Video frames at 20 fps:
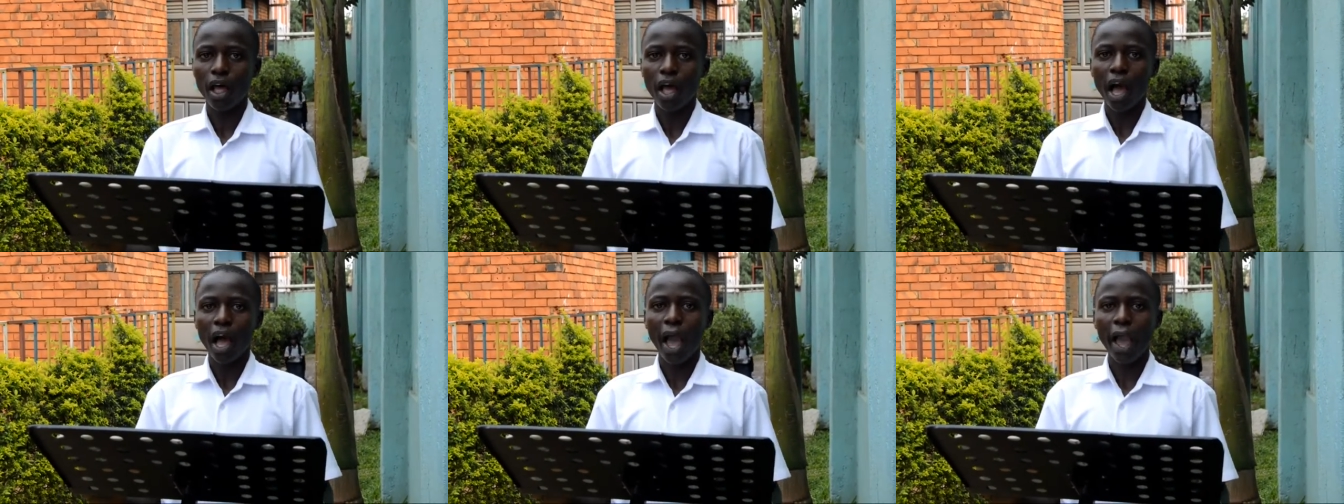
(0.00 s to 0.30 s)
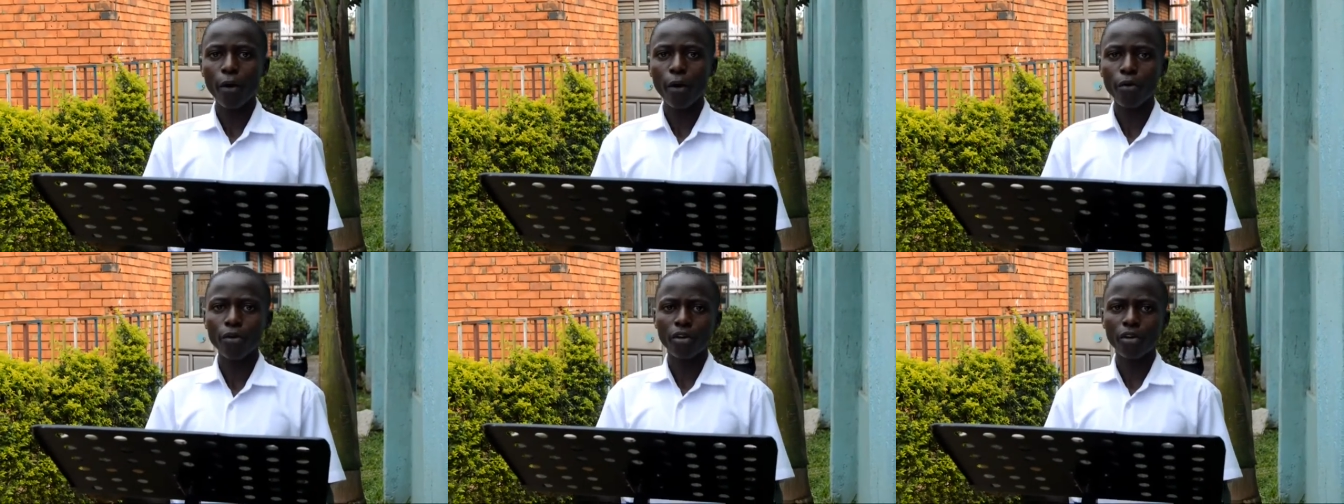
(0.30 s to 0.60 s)

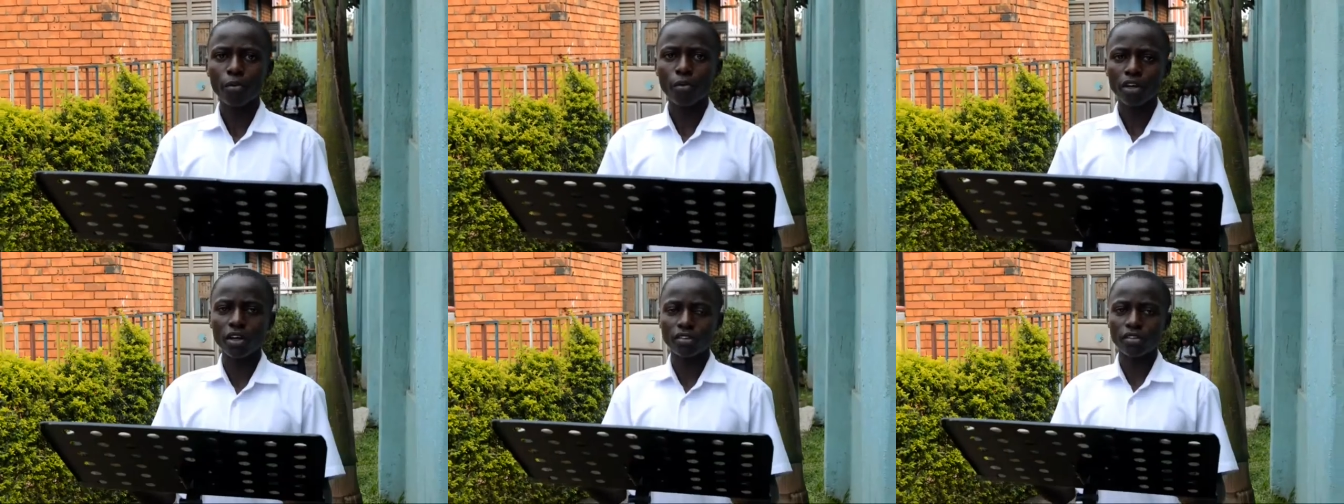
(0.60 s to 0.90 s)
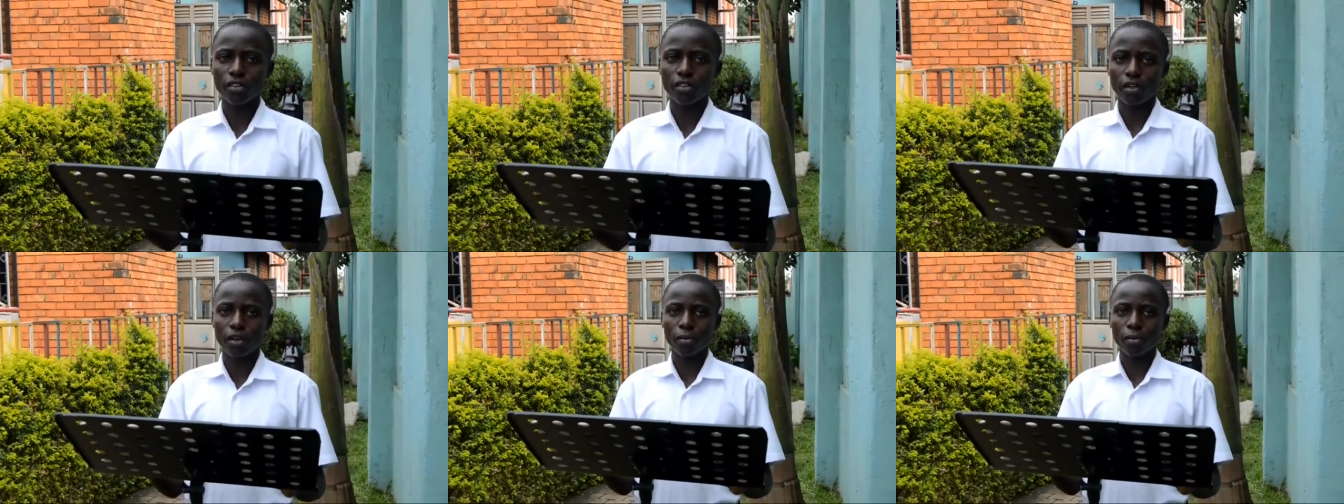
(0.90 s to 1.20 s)
I would request
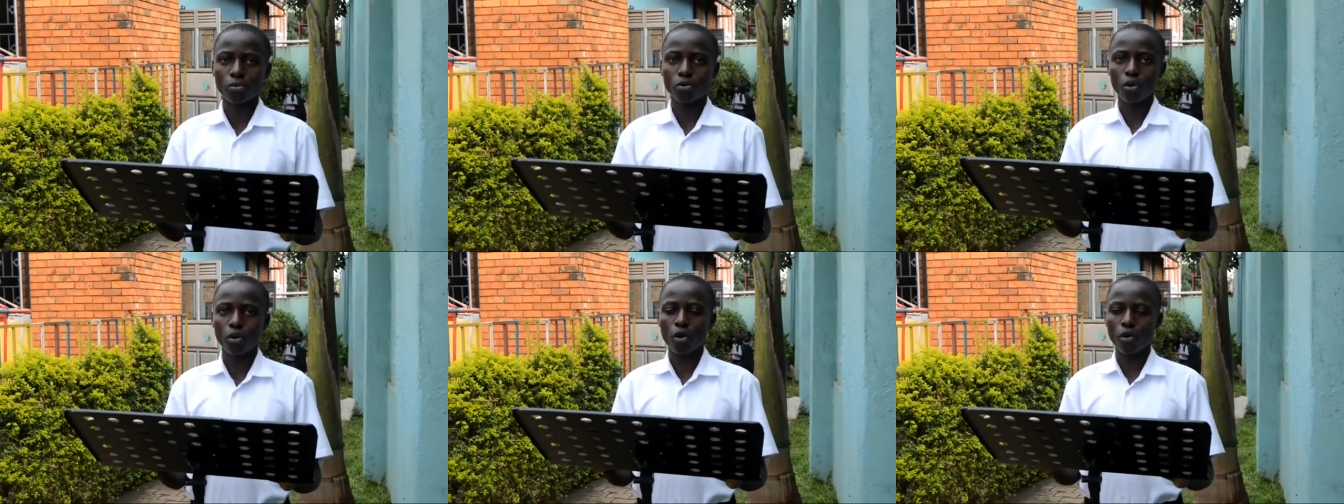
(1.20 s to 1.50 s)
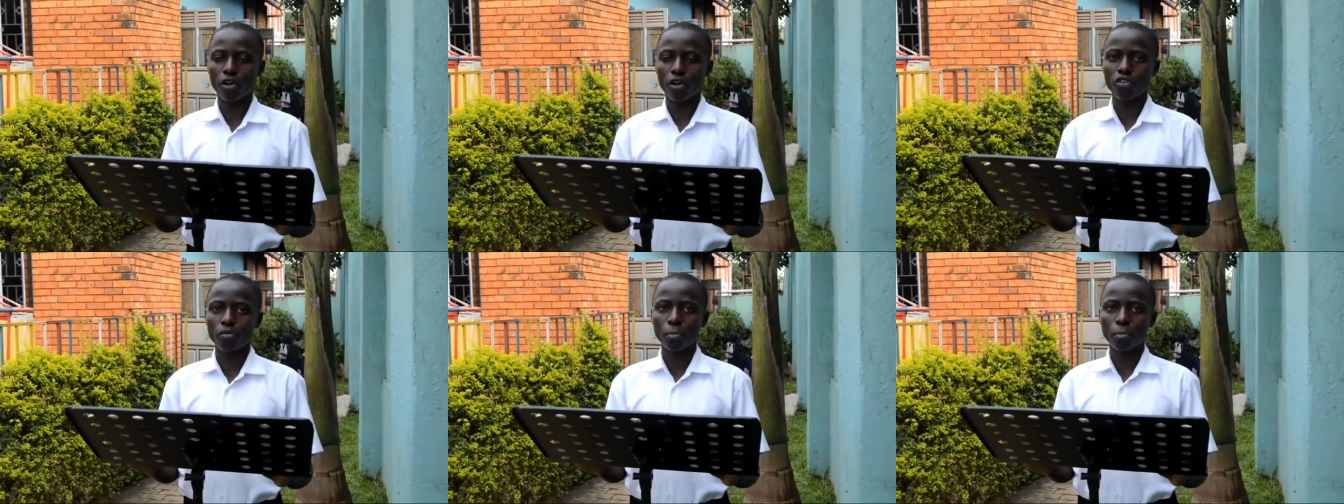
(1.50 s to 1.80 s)
them to
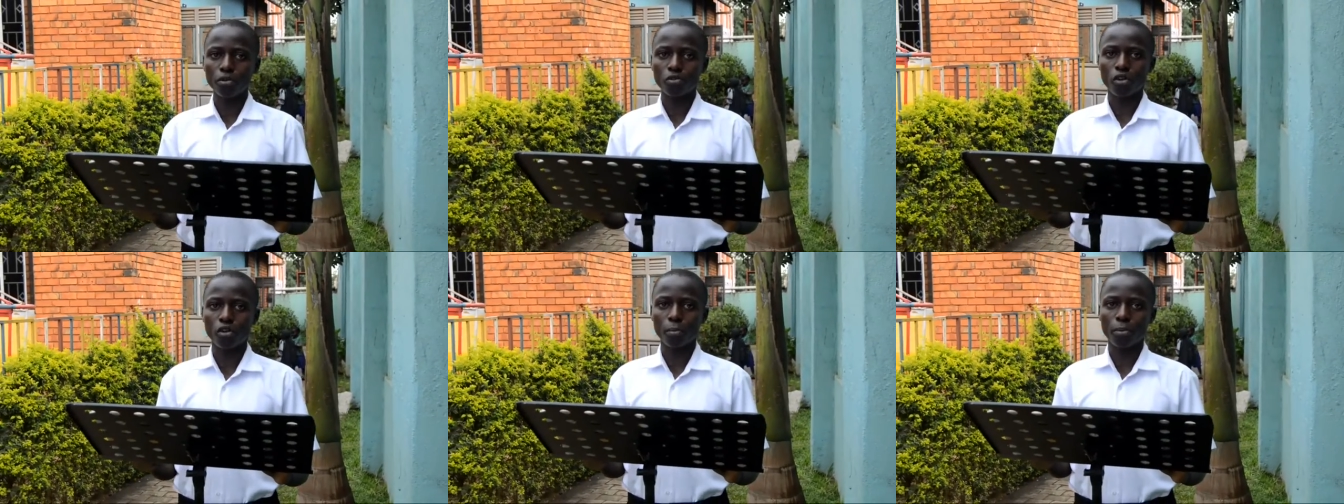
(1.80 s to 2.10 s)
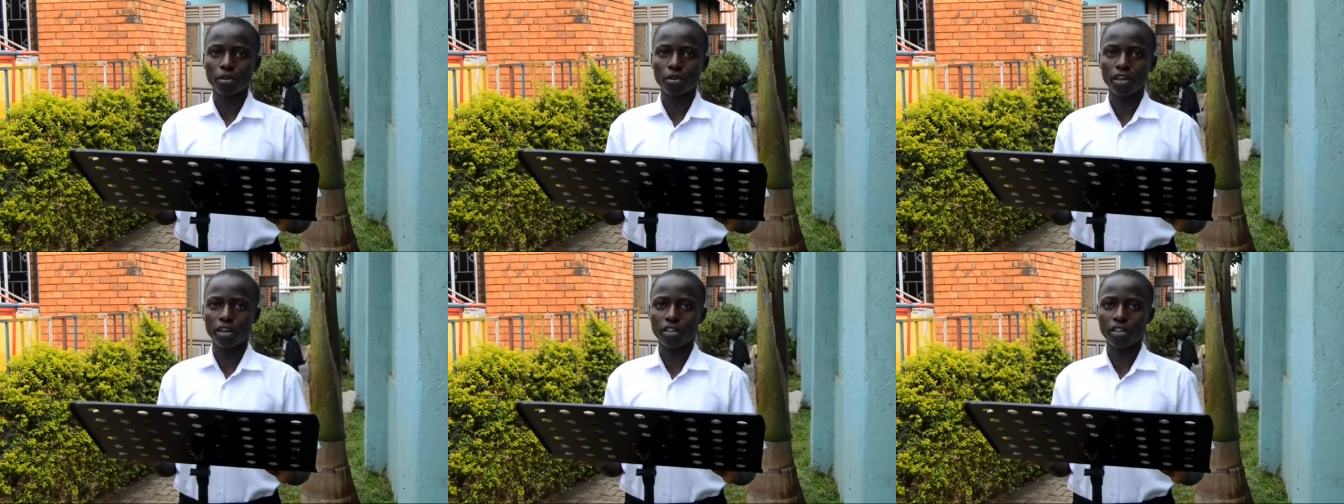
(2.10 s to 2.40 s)
always put on
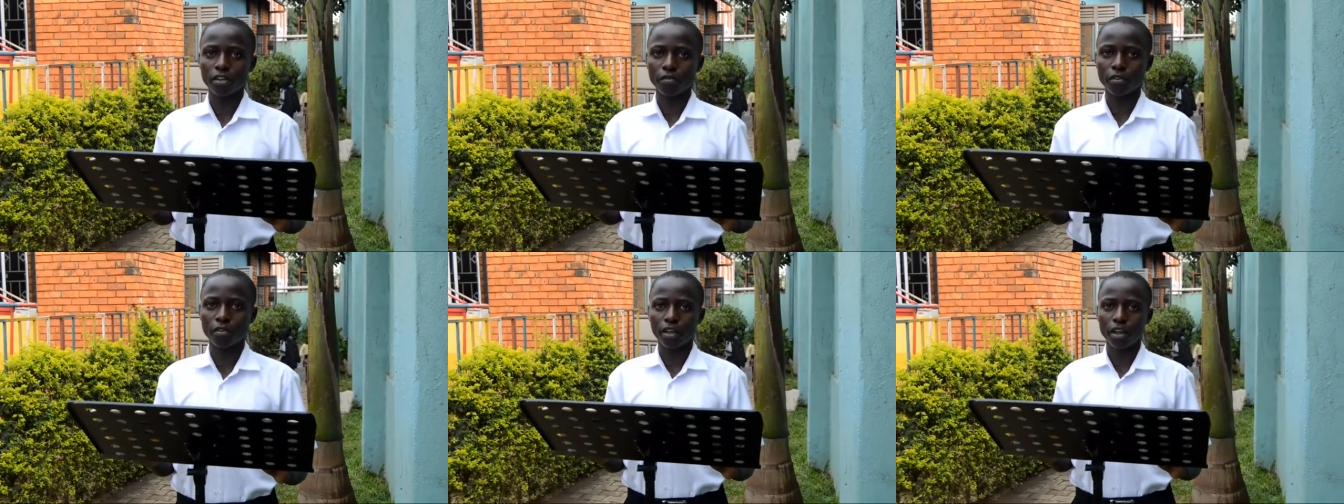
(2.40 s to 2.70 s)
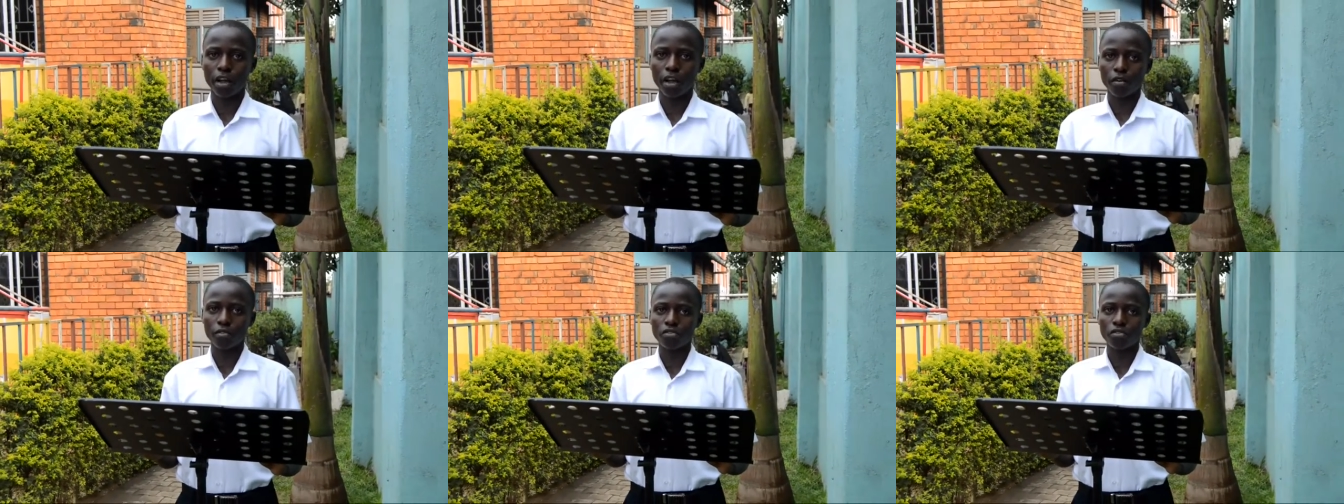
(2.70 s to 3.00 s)
protective
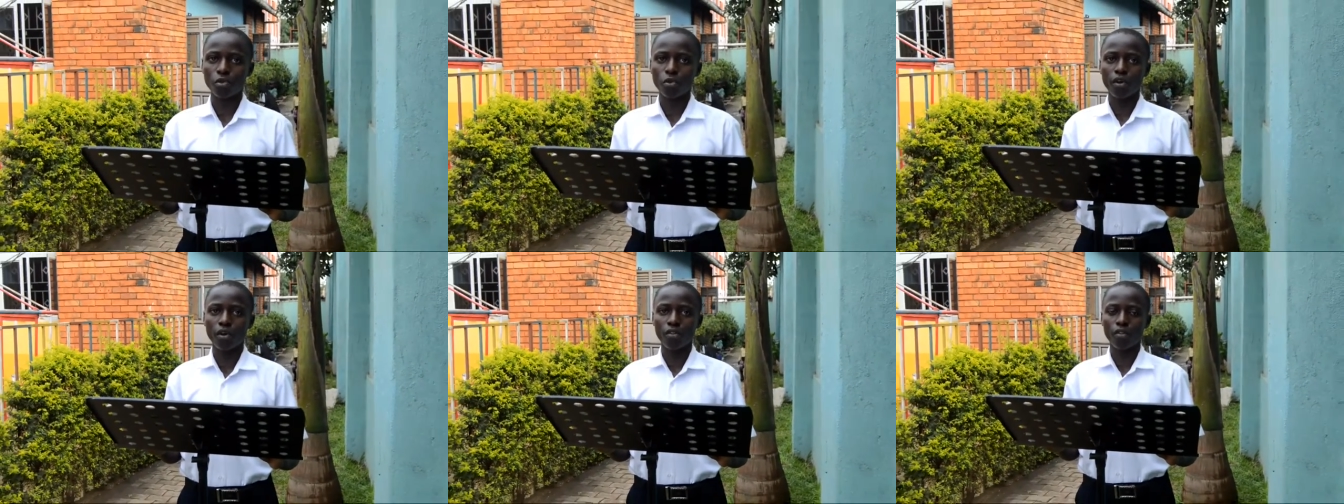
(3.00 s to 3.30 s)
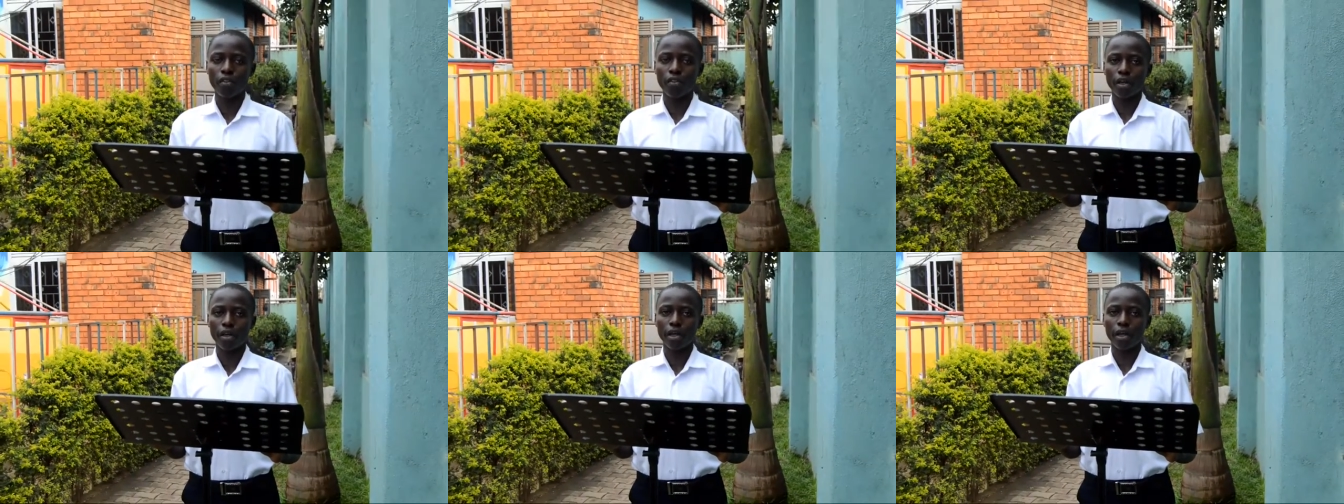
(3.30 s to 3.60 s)
gloves when
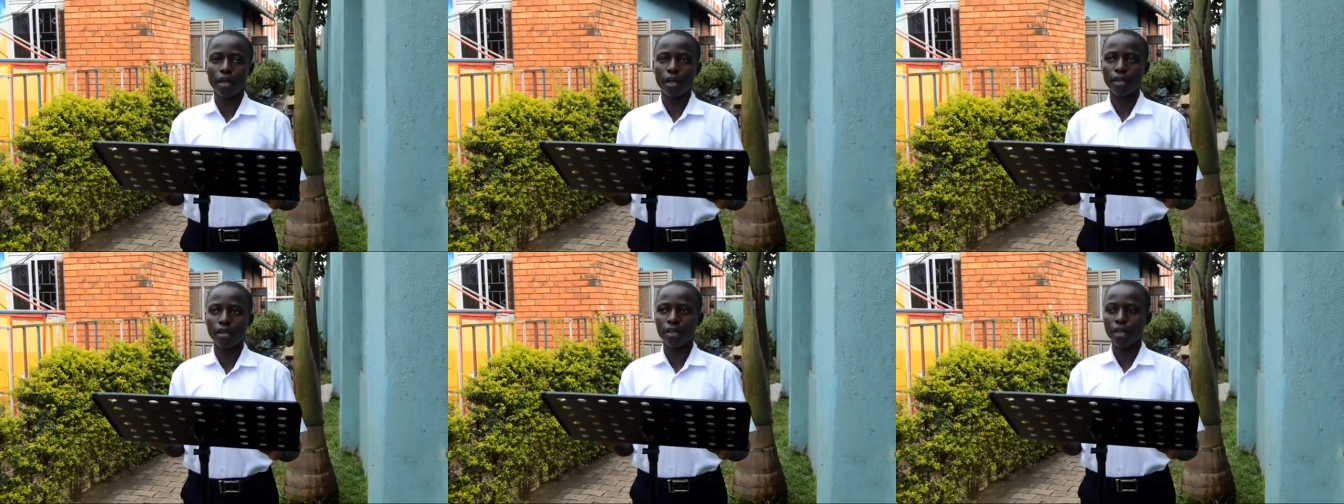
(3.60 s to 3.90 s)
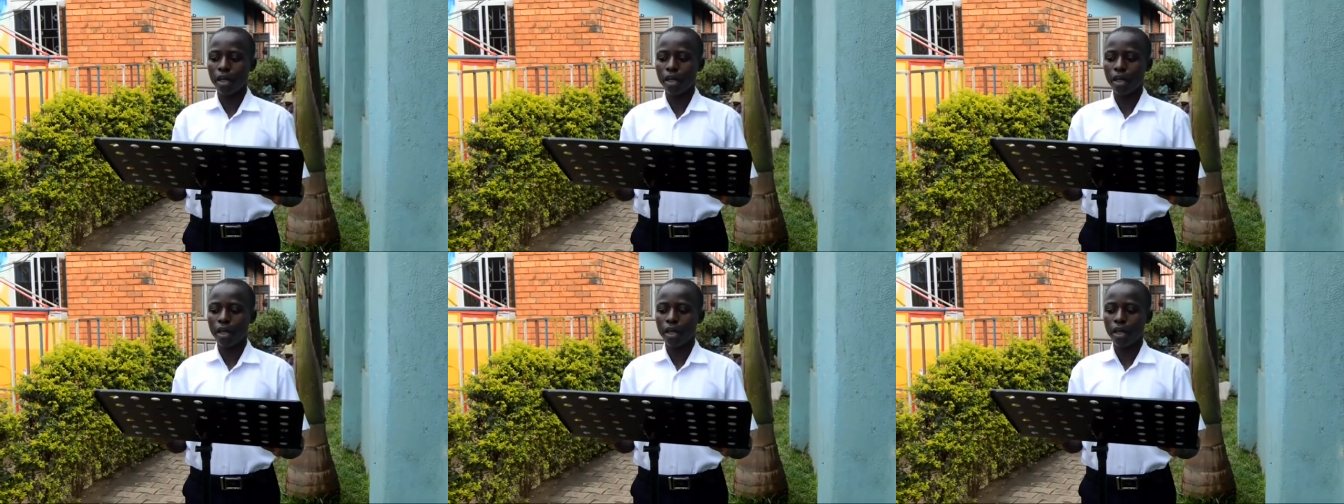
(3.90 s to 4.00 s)
they